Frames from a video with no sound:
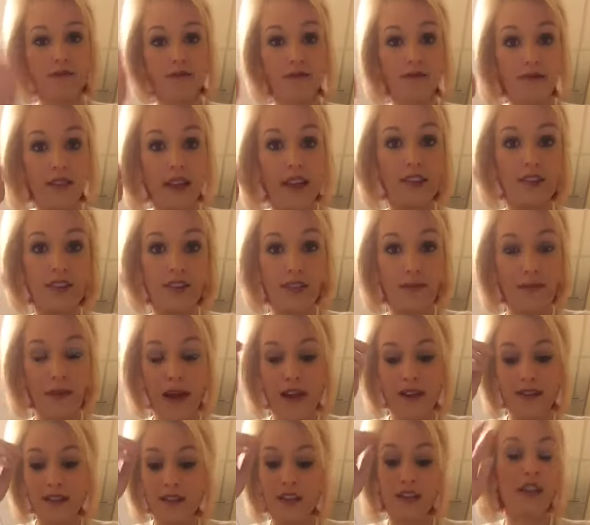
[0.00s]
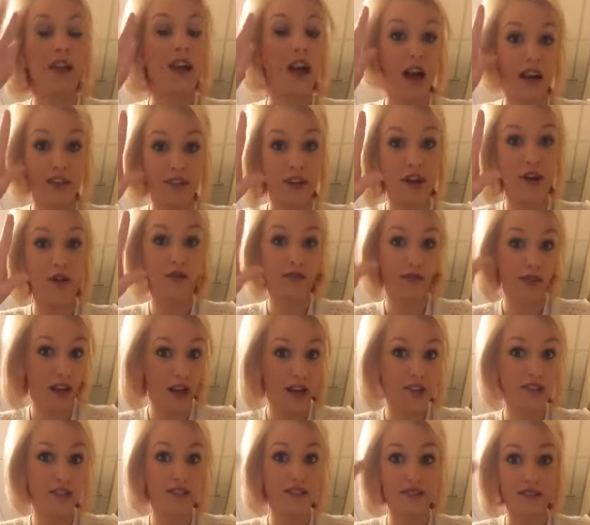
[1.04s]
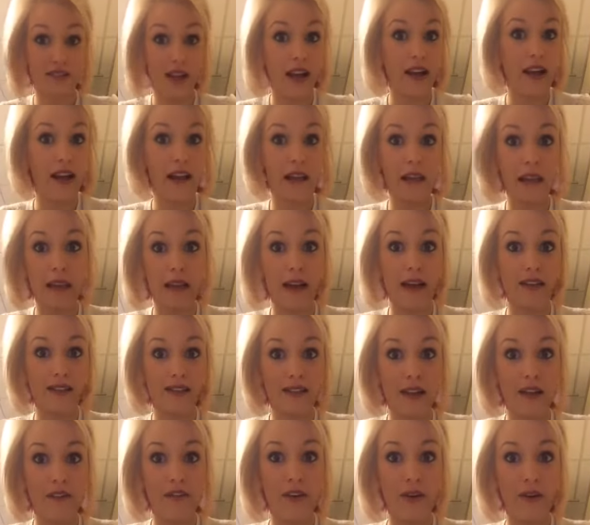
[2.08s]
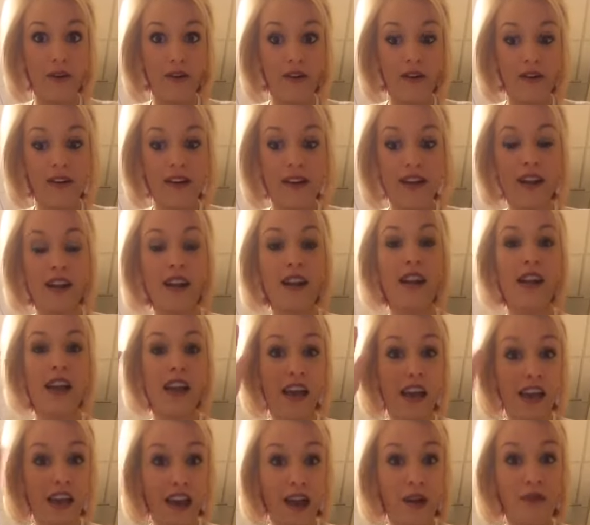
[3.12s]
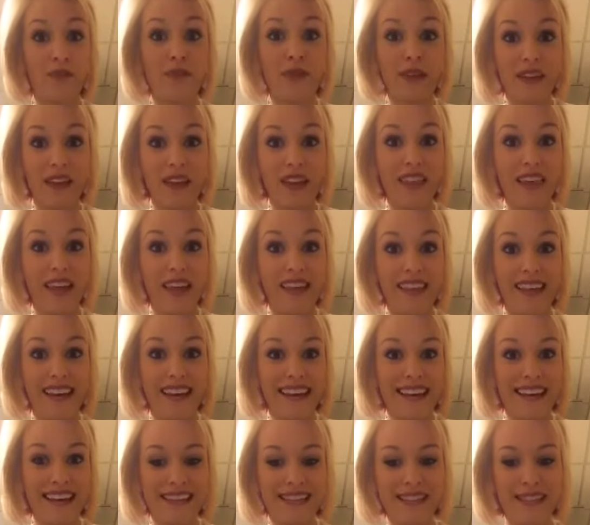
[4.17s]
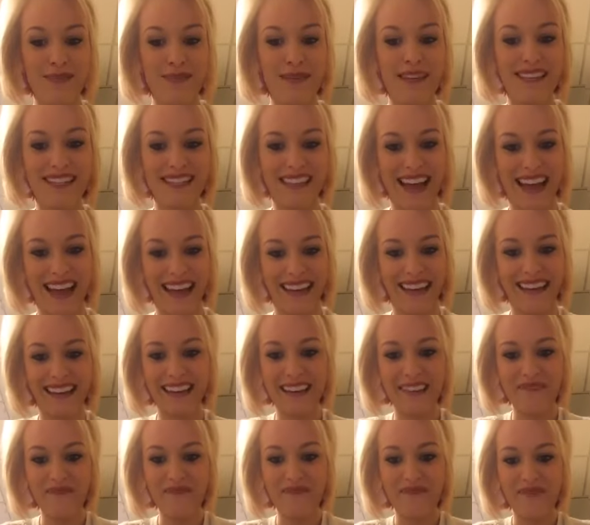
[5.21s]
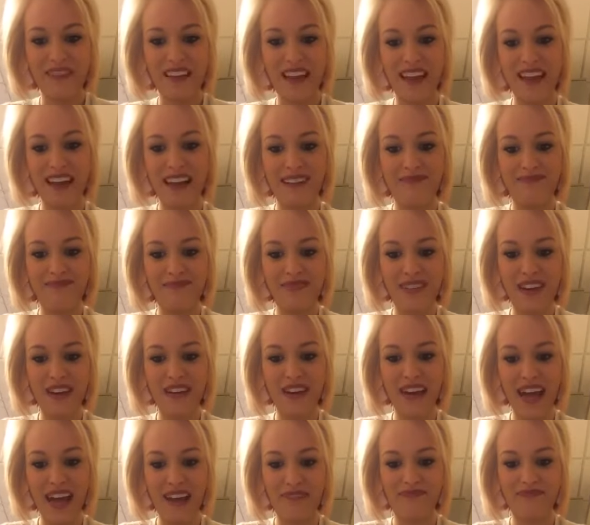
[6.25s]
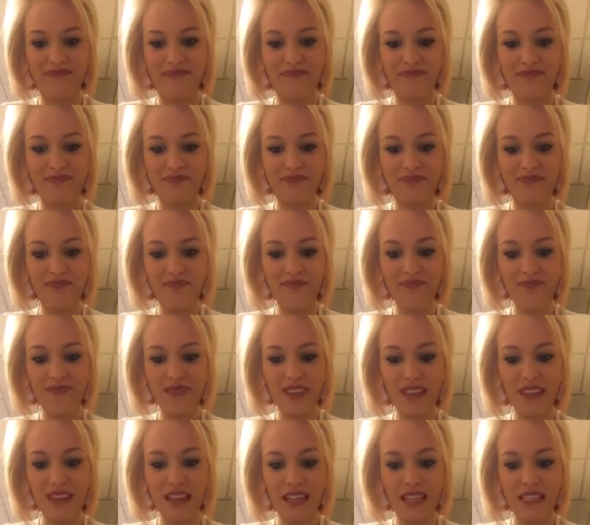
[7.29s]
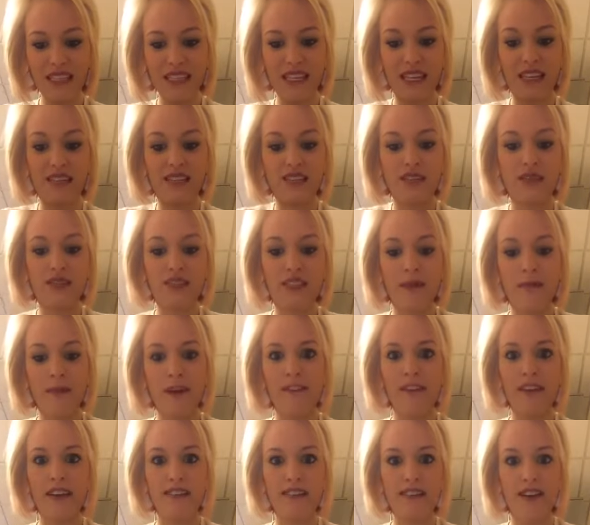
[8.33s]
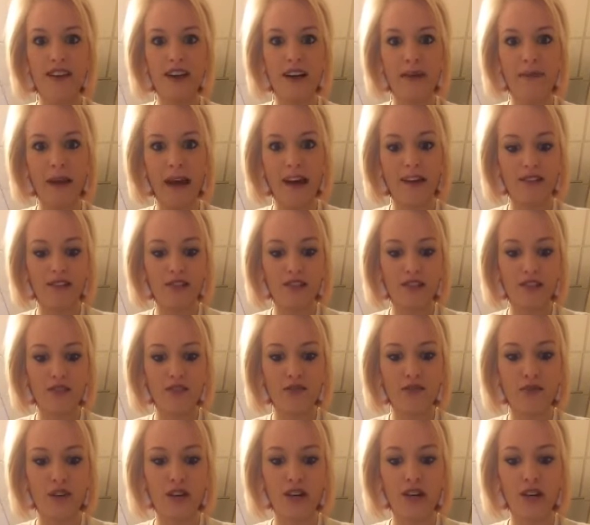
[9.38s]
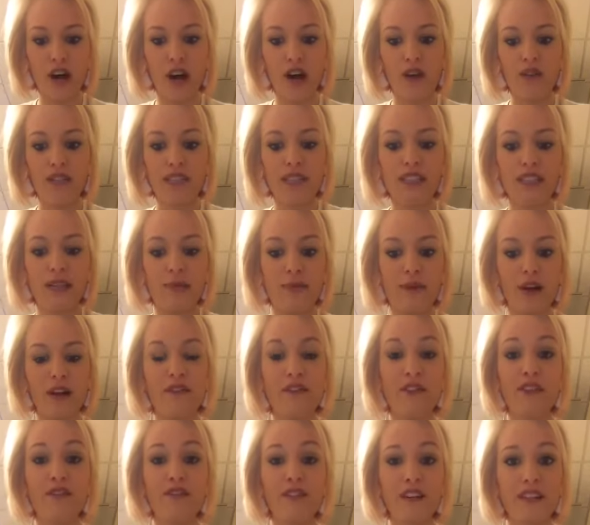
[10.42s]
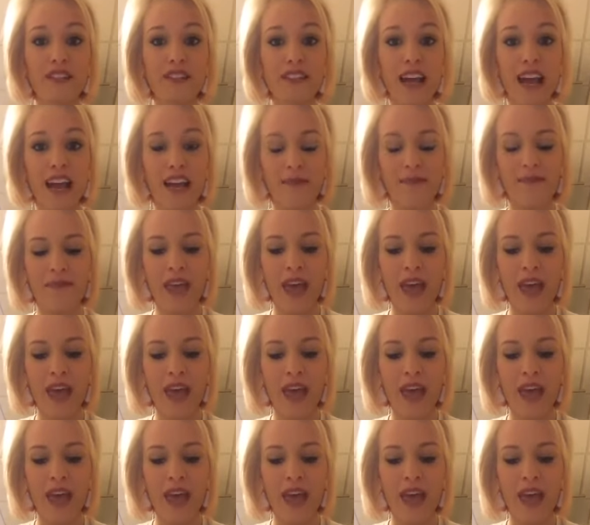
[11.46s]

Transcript: thinks she's pastor. I don't. I got a lot of stuff going on here, and I really think that it needs to be said. Okay, let's see. So some of us are about to go to seminar for the first time,